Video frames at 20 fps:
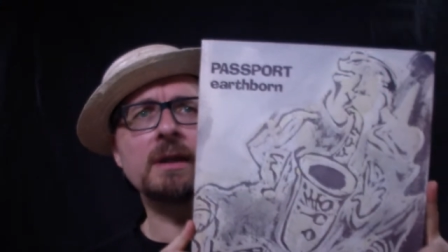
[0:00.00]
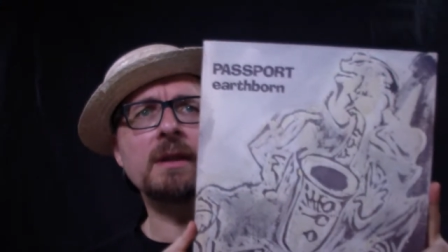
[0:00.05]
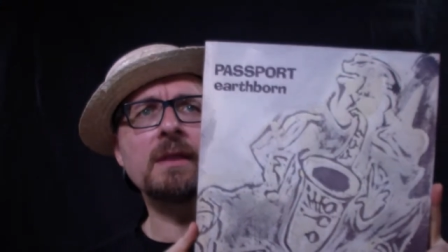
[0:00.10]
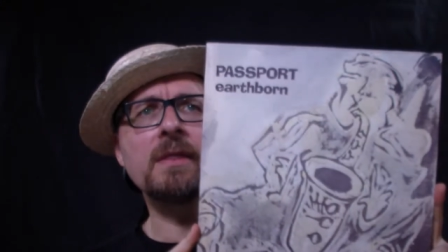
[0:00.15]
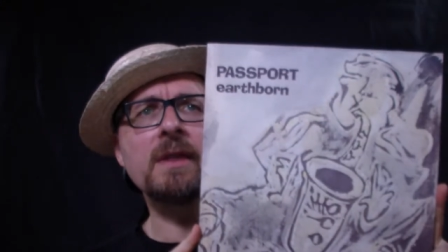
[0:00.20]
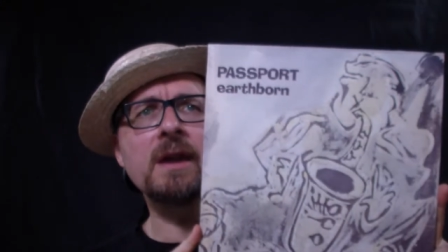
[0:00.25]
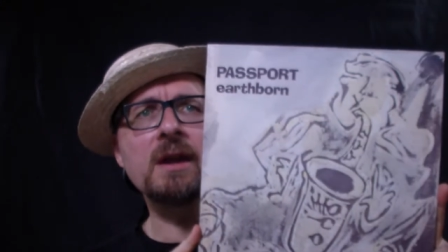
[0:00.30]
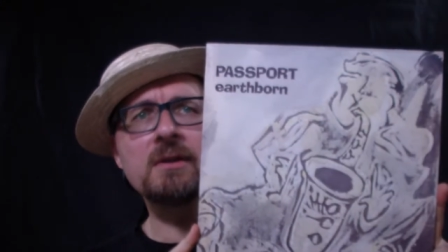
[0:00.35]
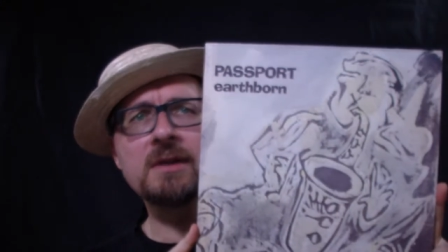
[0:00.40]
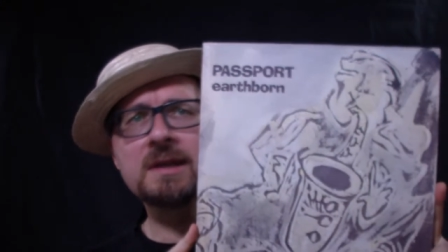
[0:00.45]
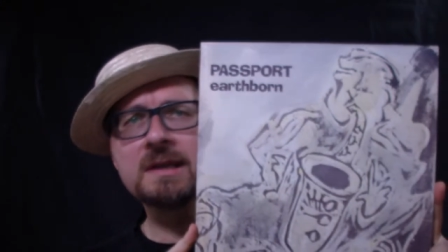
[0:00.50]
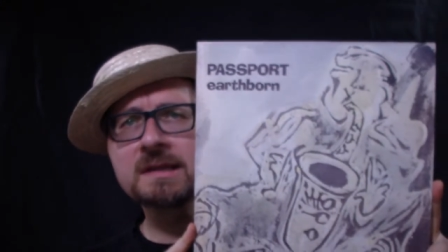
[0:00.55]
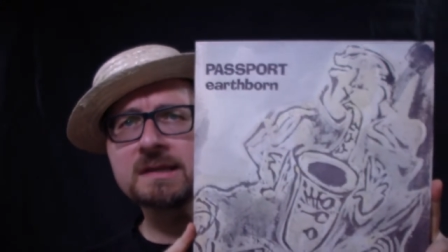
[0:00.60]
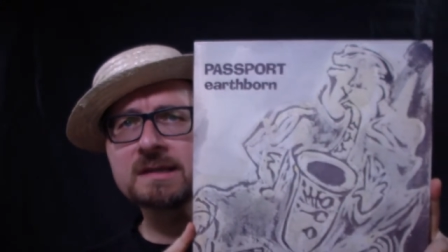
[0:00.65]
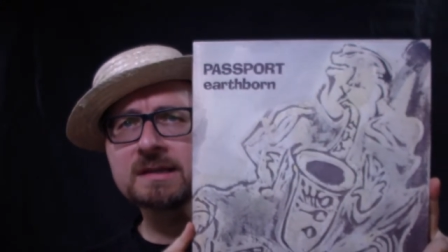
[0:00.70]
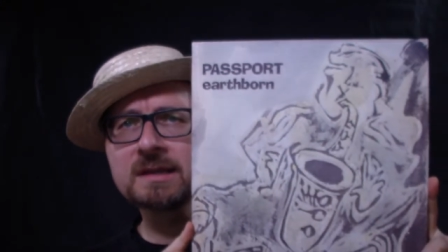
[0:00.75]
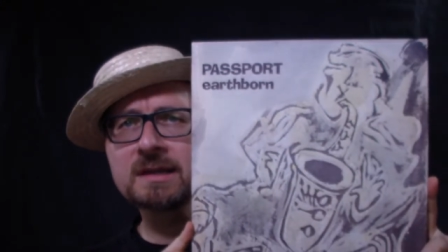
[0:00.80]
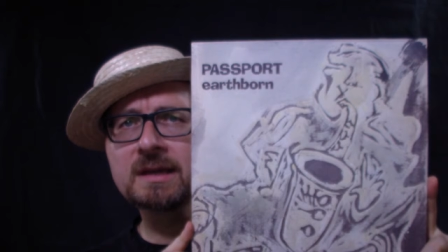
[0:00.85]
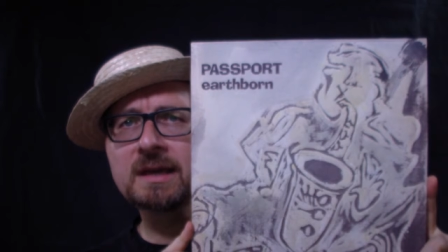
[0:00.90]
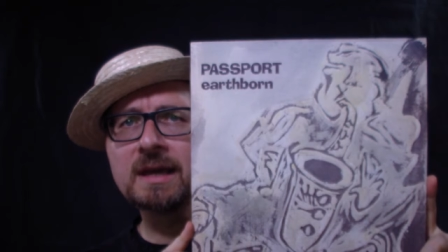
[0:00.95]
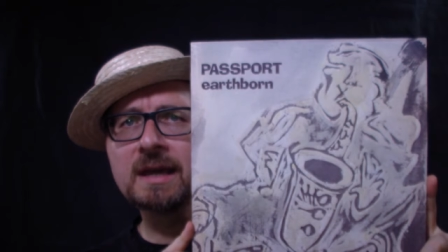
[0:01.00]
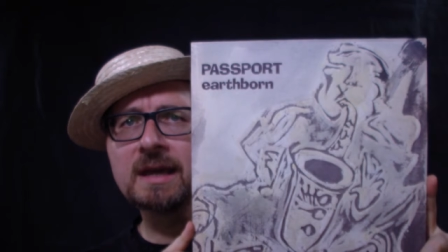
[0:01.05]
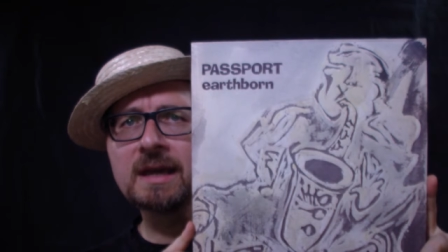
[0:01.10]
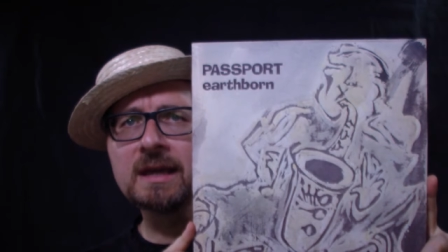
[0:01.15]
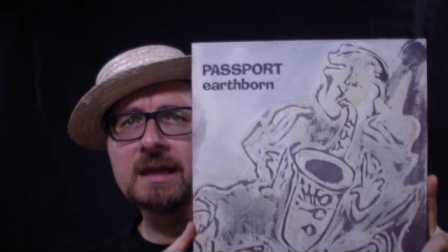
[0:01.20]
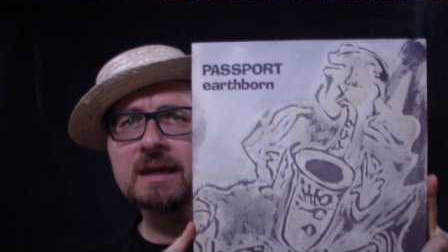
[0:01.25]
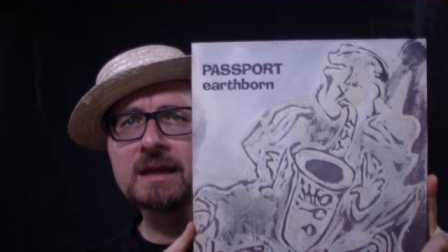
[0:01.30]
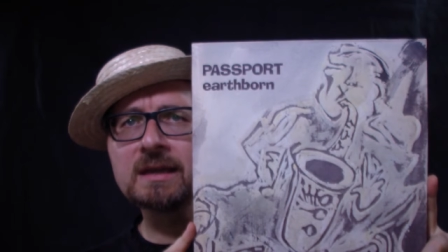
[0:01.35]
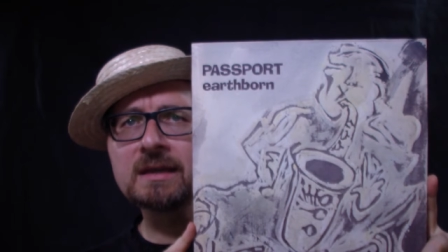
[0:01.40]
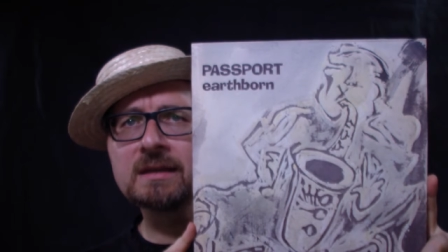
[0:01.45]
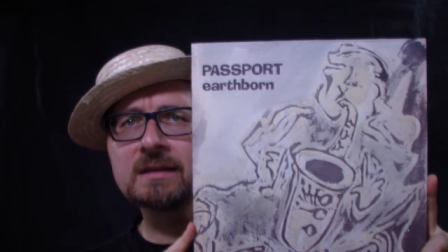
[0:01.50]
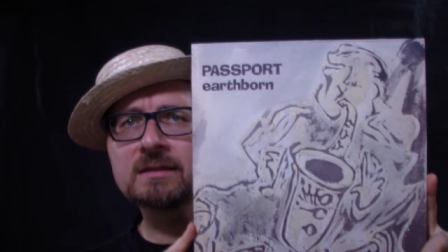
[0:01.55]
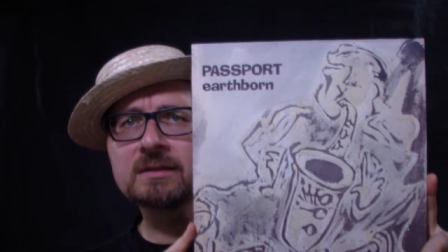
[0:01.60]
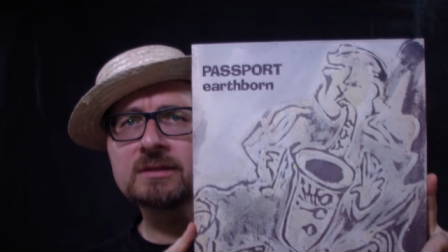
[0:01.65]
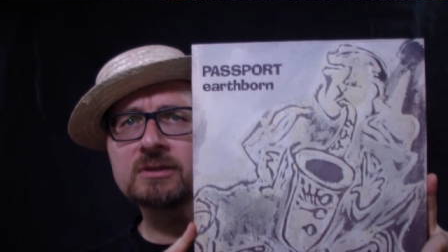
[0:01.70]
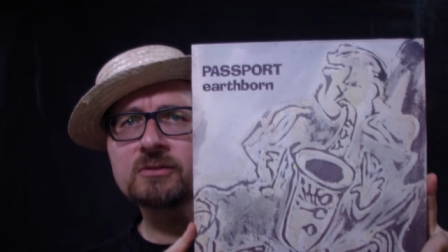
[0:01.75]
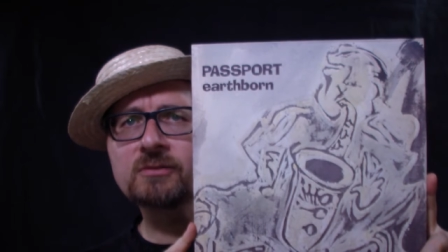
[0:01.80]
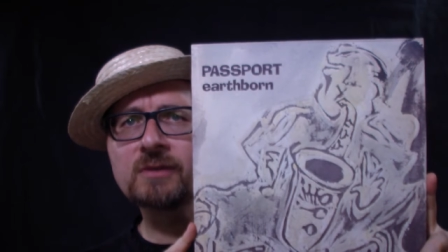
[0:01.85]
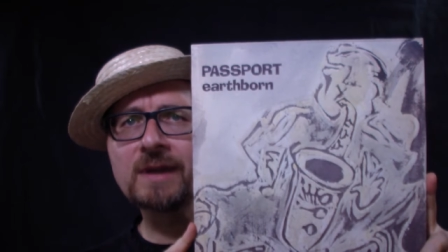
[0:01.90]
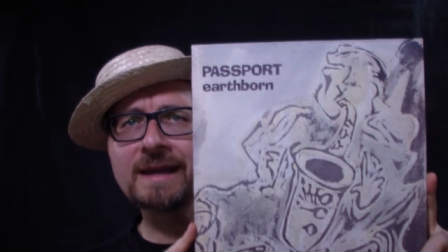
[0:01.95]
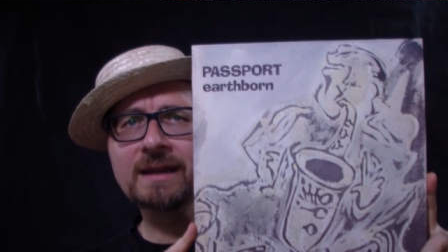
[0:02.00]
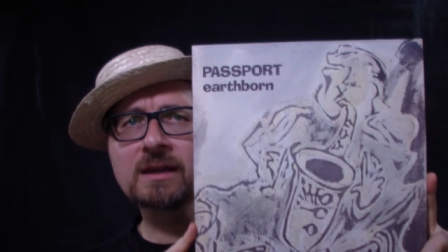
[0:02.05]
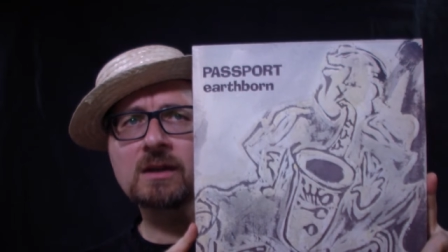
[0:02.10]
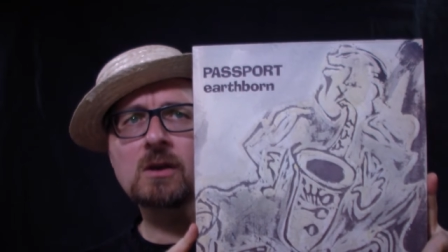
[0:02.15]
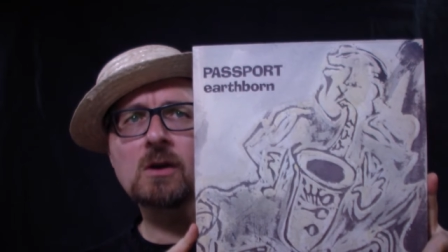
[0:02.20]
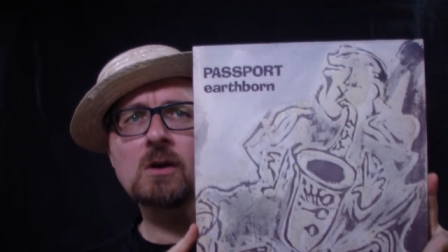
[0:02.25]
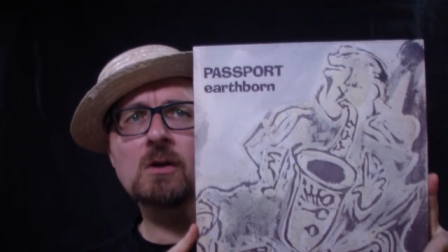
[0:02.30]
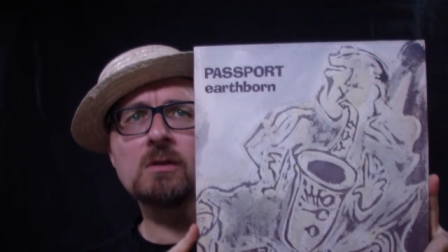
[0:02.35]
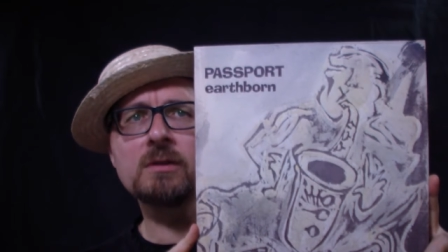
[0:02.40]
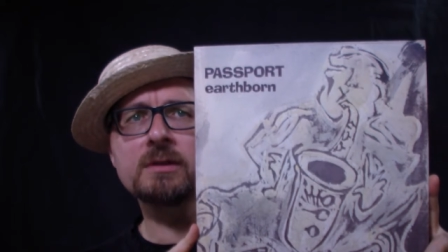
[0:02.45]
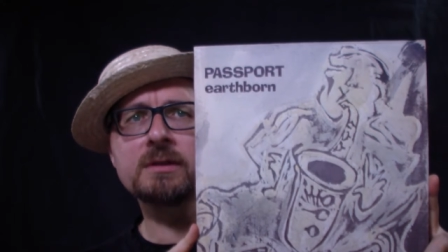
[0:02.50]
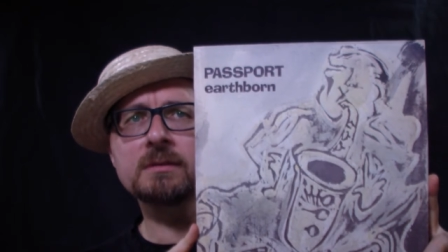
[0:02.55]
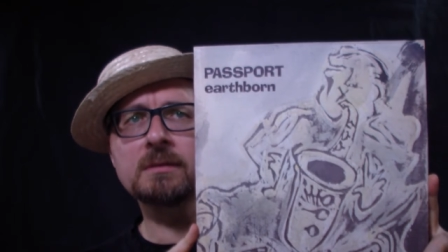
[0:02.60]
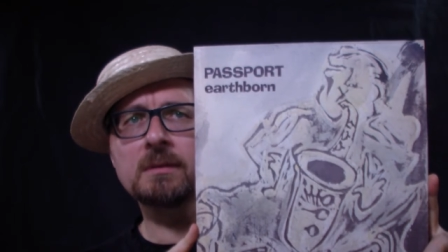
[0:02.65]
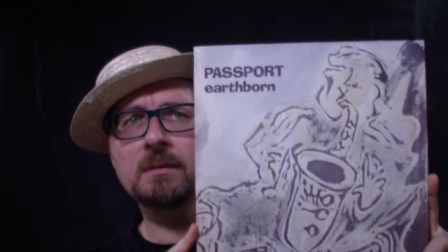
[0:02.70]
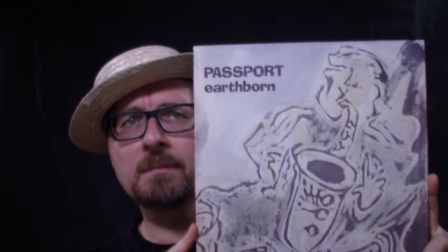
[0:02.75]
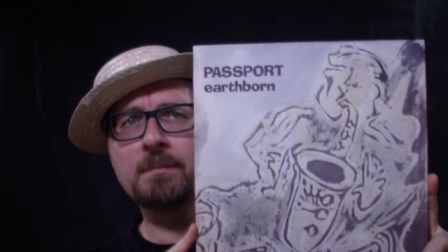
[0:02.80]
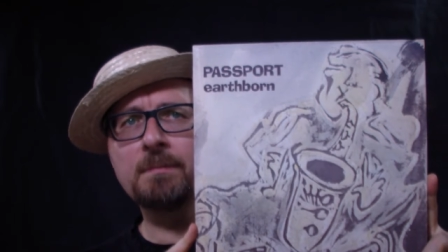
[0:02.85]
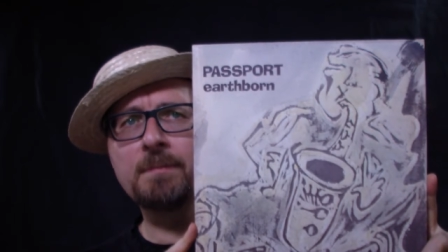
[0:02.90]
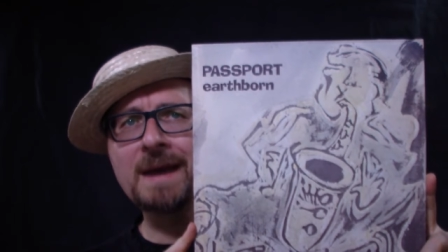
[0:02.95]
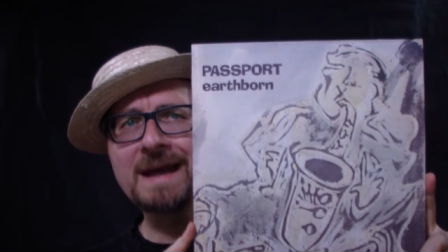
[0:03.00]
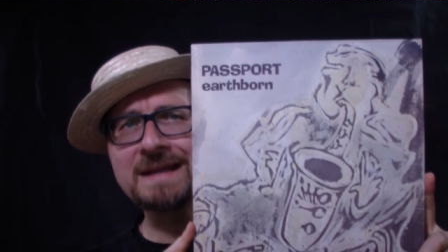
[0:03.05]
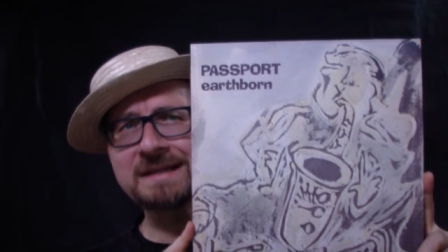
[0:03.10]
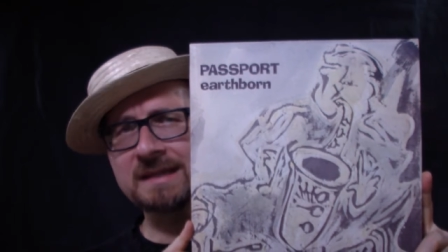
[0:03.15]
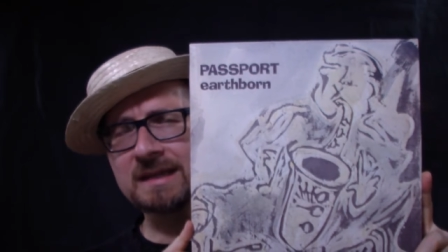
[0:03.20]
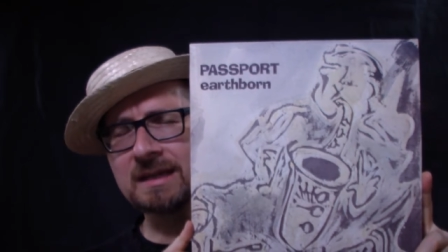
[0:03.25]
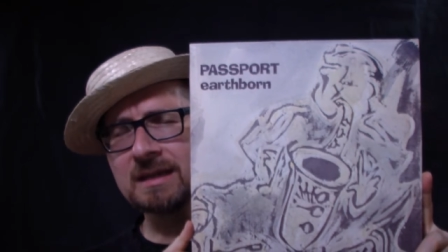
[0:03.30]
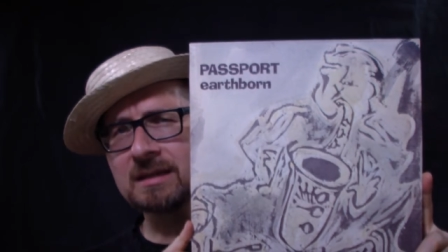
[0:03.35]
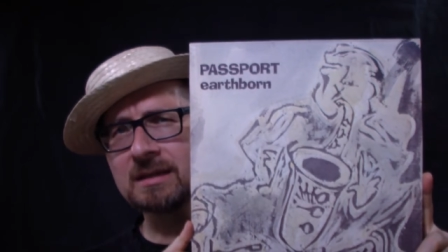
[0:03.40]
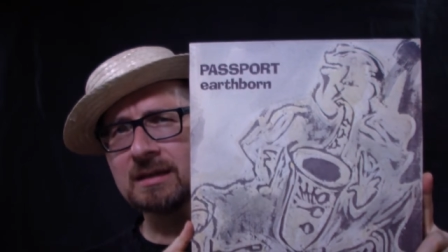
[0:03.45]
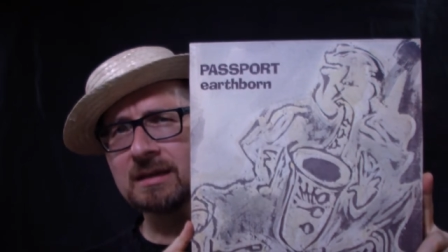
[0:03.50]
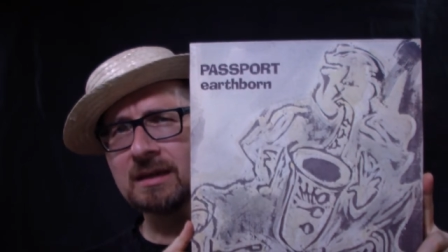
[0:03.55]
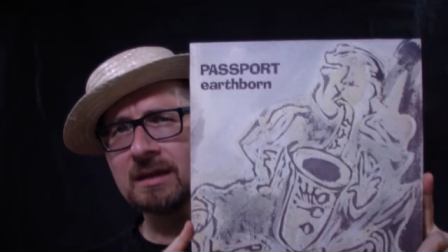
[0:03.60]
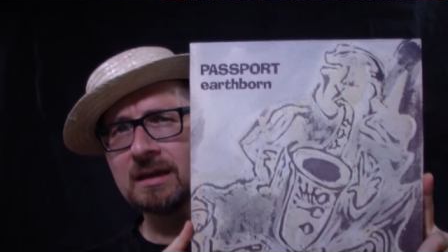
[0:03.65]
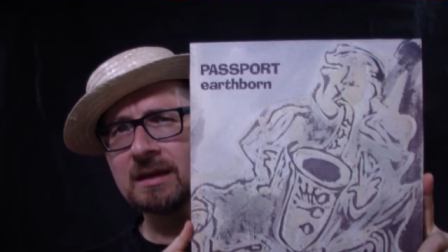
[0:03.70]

there is a track called Basic,